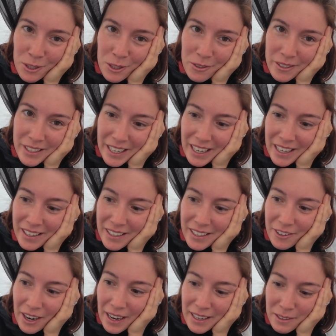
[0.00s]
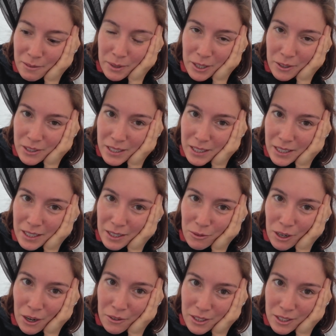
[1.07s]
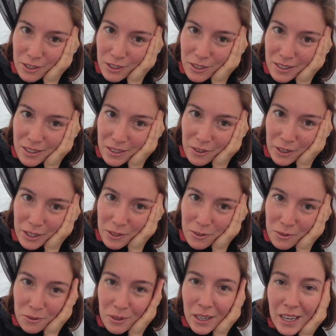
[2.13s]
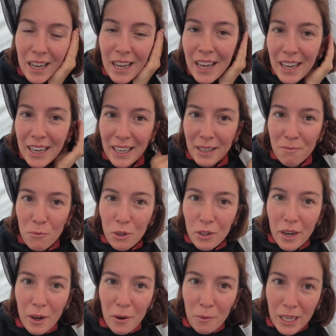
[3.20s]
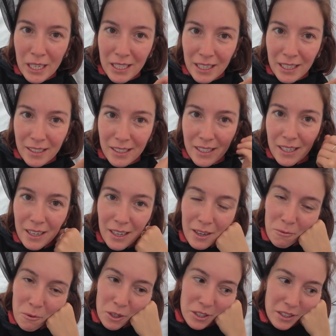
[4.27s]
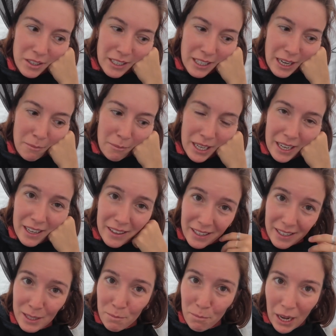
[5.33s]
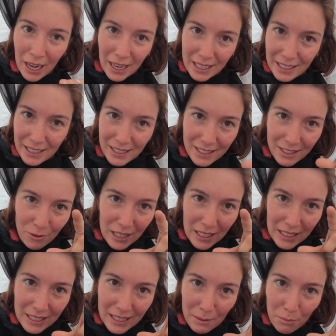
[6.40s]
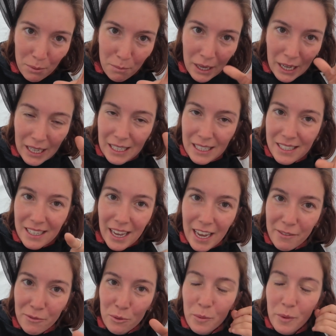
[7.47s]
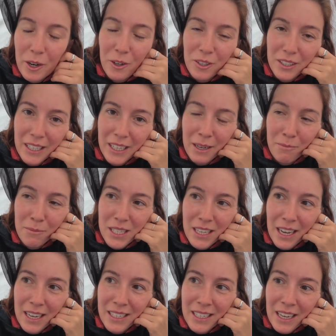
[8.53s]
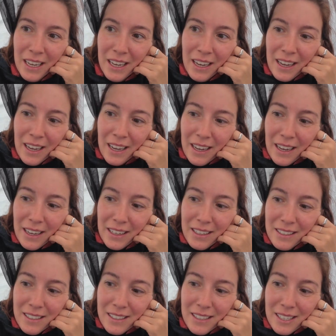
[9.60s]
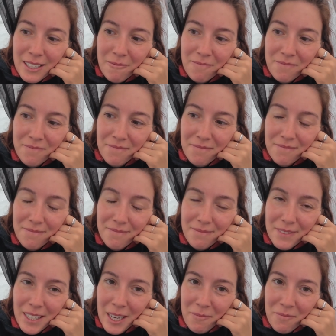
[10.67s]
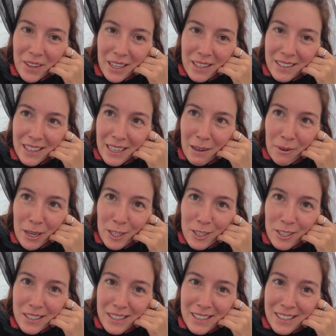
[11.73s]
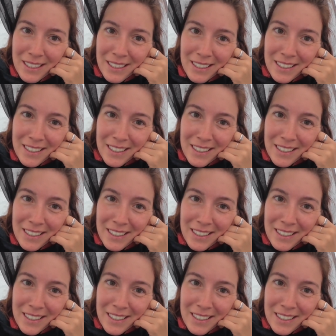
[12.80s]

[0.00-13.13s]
want to stay here either, because the ground is just going to get more wet and water coming in. There's puddles, really deep puddles everywhere on the campsite, and yeah, I think I might just